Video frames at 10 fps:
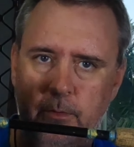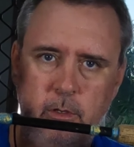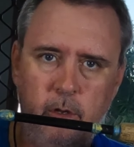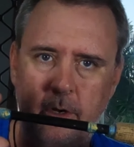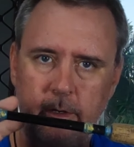of the
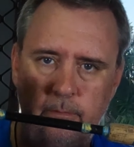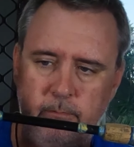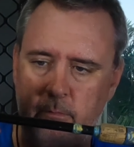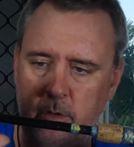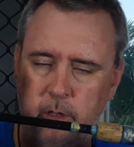line
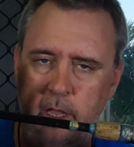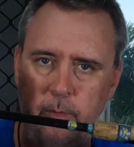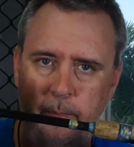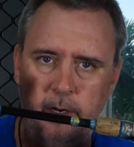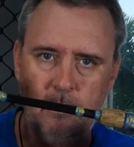or a heap
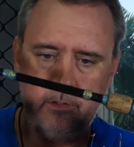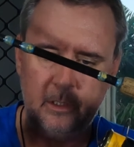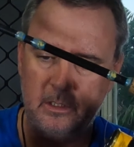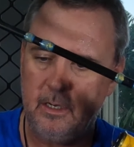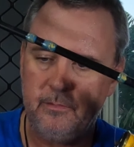of money like
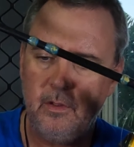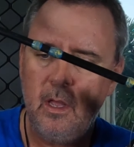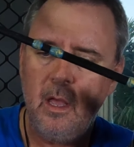this stuff,